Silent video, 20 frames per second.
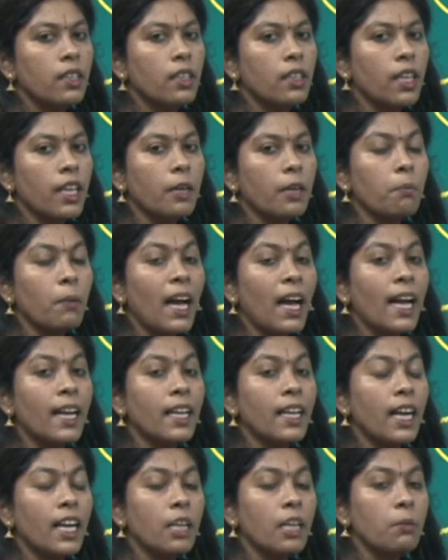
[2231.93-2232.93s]
Like man
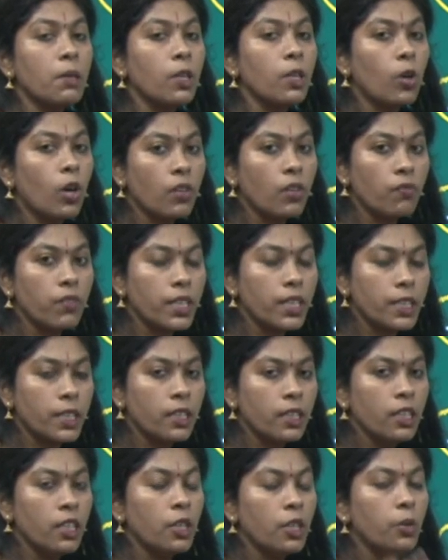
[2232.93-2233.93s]
animal conflict,
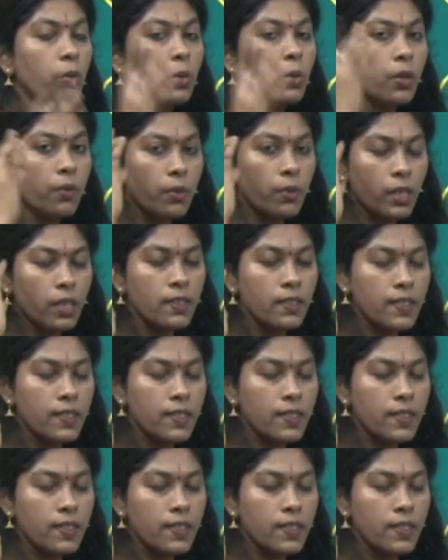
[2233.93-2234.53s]
you would have